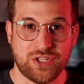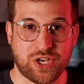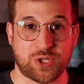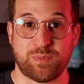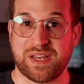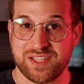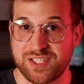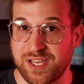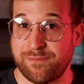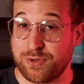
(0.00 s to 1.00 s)
Touch
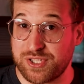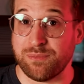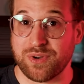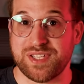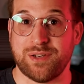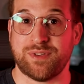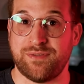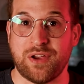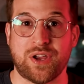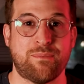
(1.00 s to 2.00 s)
because for some reason it was
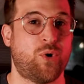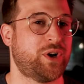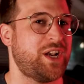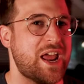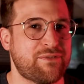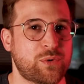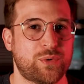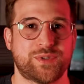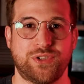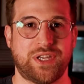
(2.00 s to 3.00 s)
very important and
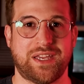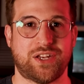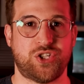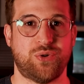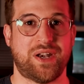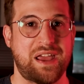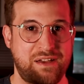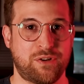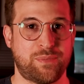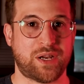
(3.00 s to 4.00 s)
everyone was looking at you and
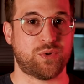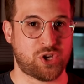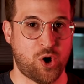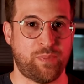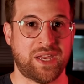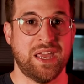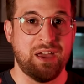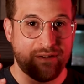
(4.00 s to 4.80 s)
everybody was hoping,